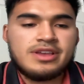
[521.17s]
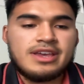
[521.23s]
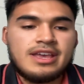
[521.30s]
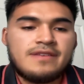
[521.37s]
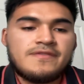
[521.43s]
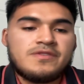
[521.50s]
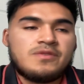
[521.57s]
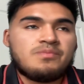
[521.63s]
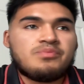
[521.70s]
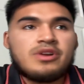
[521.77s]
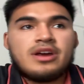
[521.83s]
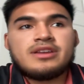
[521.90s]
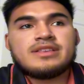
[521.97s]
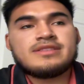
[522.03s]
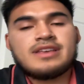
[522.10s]
Gibbs, you
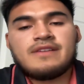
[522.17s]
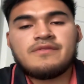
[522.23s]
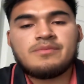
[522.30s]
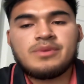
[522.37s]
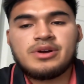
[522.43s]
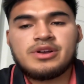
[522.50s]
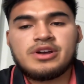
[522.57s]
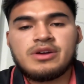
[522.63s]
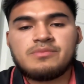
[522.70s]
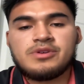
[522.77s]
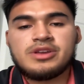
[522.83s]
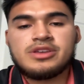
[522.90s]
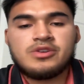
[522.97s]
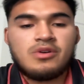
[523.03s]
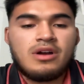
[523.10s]
brought in David
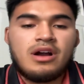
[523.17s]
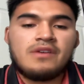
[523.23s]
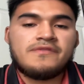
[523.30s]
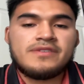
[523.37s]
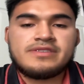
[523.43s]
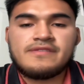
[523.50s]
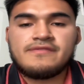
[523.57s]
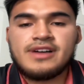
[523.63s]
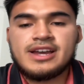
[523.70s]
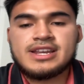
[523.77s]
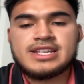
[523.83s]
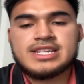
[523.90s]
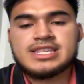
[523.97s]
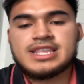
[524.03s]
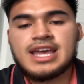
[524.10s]
Montgomery, your offensive line is
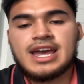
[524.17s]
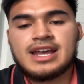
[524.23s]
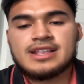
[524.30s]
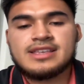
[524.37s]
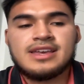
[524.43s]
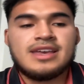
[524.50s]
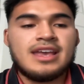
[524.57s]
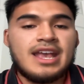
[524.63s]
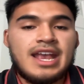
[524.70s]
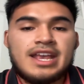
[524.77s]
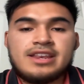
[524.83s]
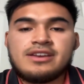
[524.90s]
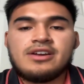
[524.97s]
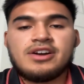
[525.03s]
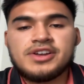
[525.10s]
stacked,
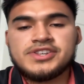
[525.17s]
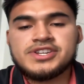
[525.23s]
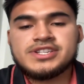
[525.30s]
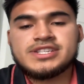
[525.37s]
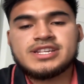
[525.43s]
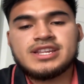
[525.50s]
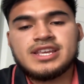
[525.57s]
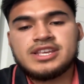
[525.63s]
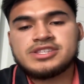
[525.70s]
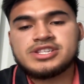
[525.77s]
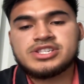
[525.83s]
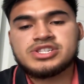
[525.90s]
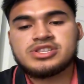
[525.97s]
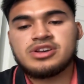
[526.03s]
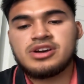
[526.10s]
Aiden Hutchinson is a
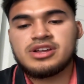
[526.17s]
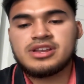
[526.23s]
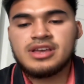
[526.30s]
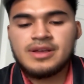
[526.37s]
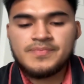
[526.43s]
stud,